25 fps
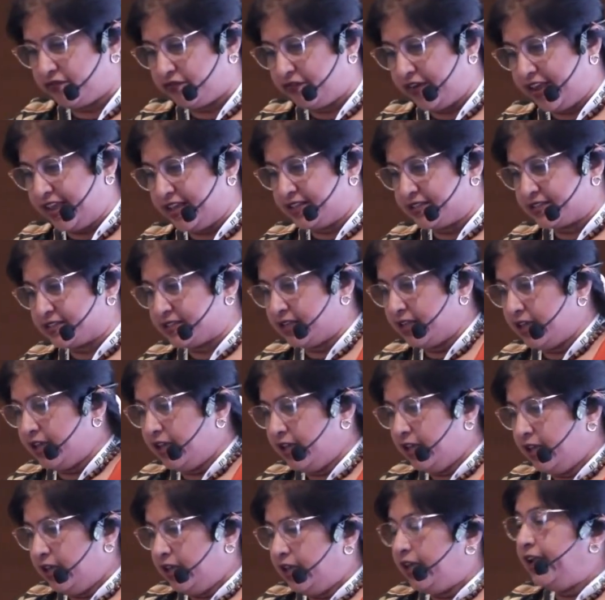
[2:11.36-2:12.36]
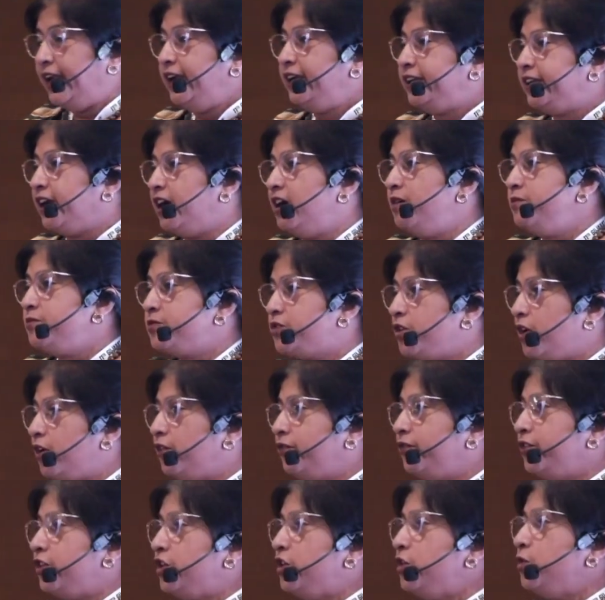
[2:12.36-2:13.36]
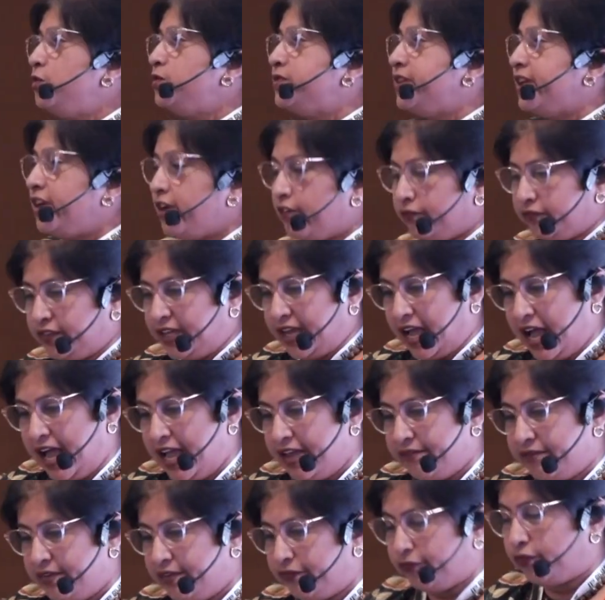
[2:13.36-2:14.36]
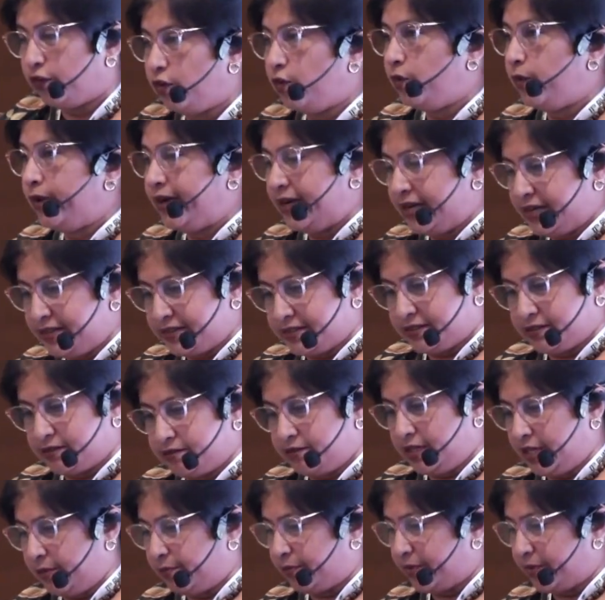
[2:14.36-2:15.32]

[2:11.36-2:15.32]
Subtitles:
phase in terms of using of the IV fluids, the